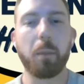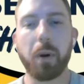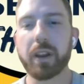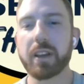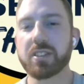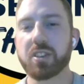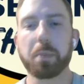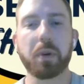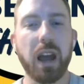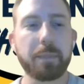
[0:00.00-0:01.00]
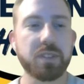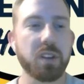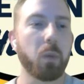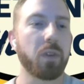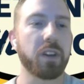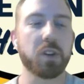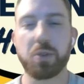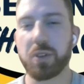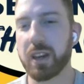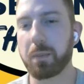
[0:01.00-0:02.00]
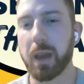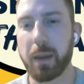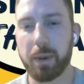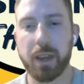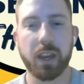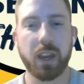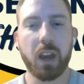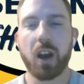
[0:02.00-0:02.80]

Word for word: But is there perhaps someone that you think maybe